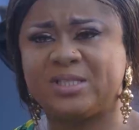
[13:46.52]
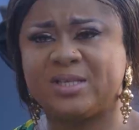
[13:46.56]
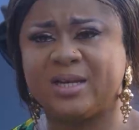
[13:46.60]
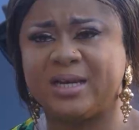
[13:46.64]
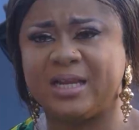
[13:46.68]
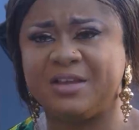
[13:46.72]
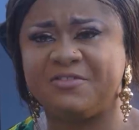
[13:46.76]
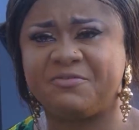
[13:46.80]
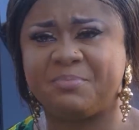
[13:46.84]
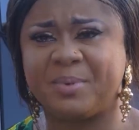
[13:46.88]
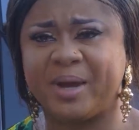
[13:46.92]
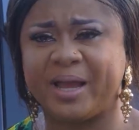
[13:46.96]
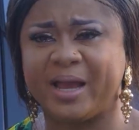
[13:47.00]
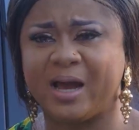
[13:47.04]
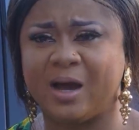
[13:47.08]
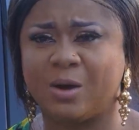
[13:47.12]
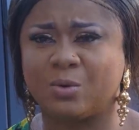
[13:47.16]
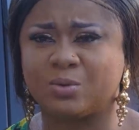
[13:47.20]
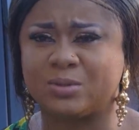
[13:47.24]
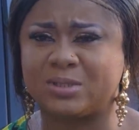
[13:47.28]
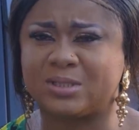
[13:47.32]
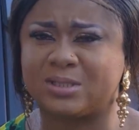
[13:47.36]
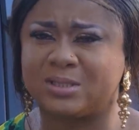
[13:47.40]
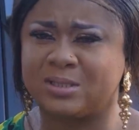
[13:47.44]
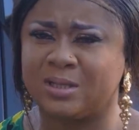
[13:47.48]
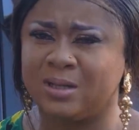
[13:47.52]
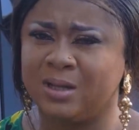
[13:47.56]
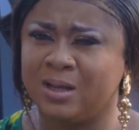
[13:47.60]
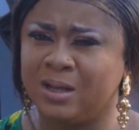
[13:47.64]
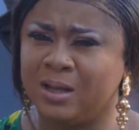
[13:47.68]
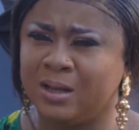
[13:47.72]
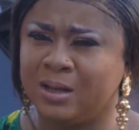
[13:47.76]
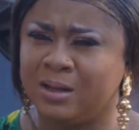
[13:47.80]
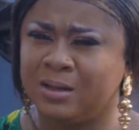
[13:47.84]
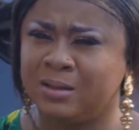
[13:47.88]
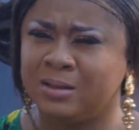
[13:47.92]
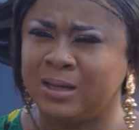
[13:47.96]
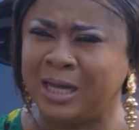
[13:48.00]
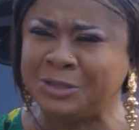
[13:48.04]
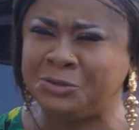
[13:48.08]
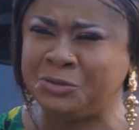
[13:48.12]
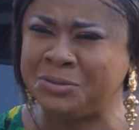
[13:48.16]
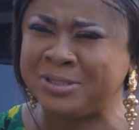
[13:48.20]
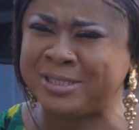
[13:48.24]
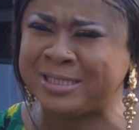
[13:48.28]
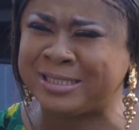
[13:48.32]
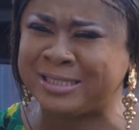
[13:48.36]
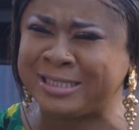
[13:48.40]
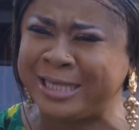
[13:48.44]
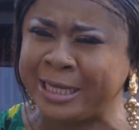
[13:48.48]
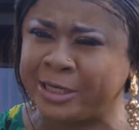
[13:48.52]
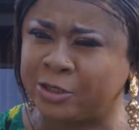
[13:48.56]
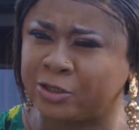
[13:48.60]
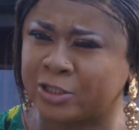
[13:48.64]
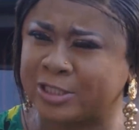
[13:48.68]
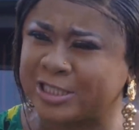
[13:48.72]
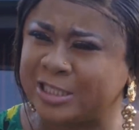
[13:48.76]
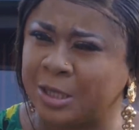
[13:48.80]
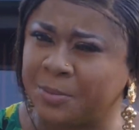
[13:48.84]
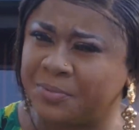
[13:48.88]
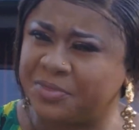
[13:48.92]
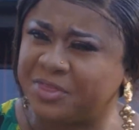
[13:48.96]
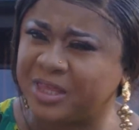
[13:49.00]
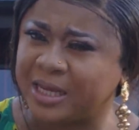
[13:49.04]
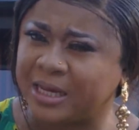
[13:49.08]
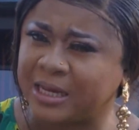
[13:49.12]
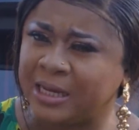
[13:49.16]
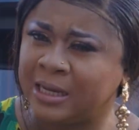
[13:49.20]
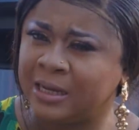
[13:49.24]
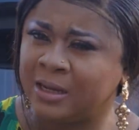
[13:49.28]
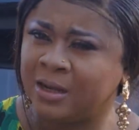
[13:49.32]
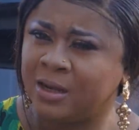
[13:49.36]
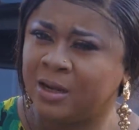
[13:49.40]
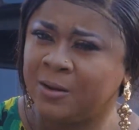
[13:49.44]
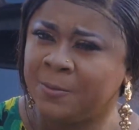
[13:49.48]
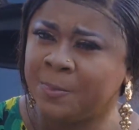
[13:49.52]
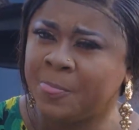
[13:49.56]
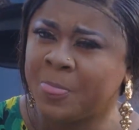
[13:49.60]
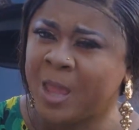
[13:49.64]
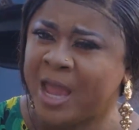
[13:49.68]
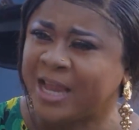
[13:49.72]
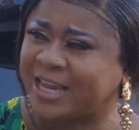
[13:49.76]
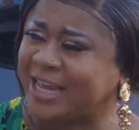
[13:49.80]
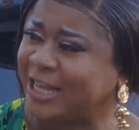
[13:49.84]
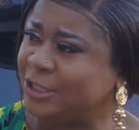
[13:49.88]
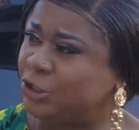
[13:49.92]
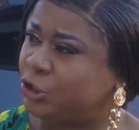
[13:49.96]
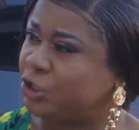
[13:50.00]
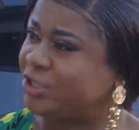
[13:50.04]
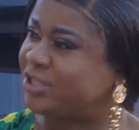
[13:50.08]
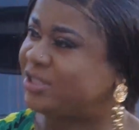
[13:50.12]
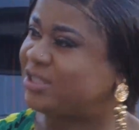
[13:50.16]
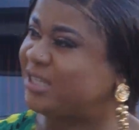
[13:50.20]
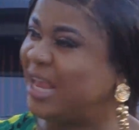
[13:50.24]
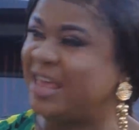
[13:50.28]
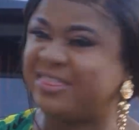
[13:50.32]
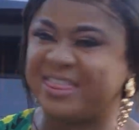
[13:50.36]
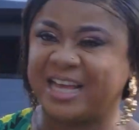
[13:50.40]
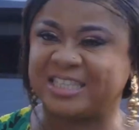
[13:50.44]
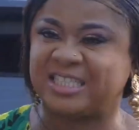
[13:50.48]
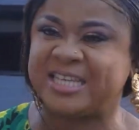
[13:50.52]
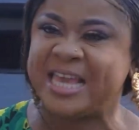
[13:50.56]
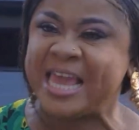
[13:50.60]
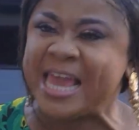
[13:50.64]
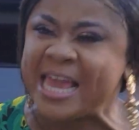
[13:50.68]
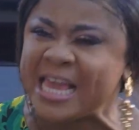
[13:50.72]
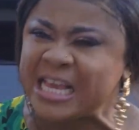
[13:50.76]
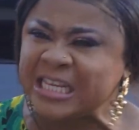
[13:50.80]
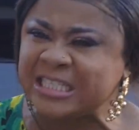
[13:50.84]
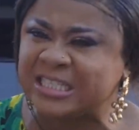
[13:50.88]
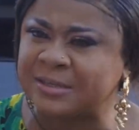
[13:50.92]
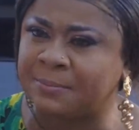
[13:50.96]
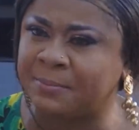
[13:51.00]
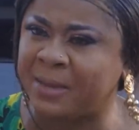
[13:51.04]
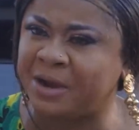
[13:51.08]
to leave my house. Are you sick or something? Can't you see that he is a